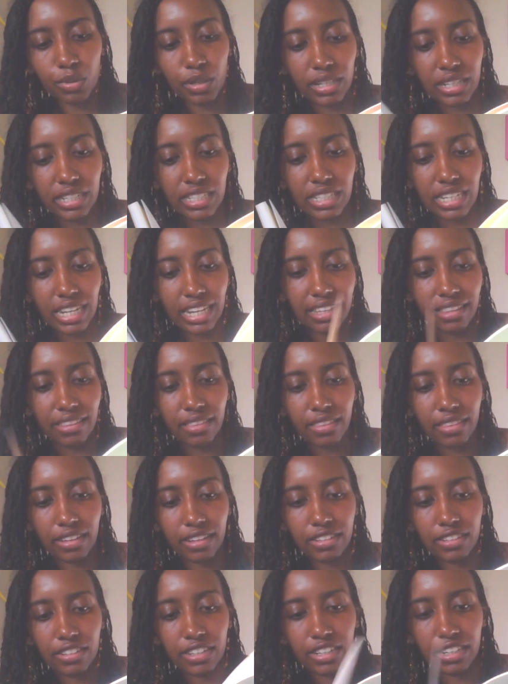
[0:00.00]
was in
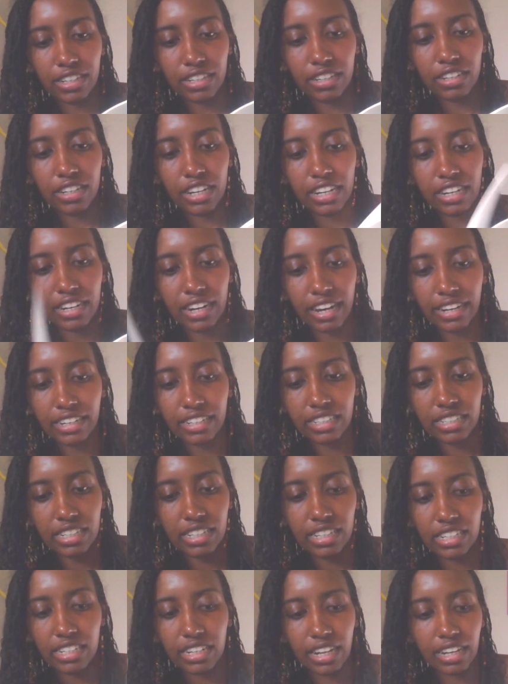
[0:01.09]
London in
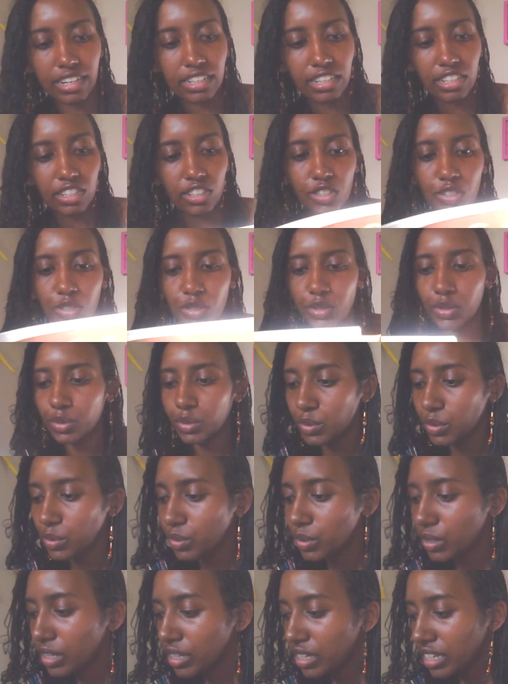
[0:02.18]

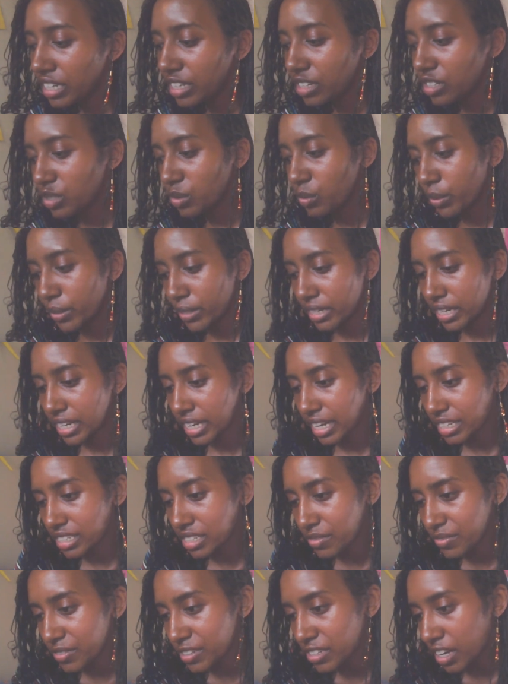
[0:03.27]
1992. He was working
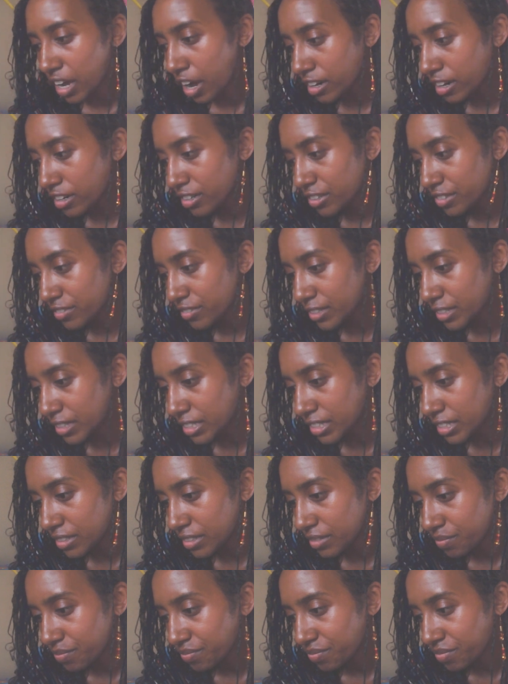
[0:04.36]
as a photographer.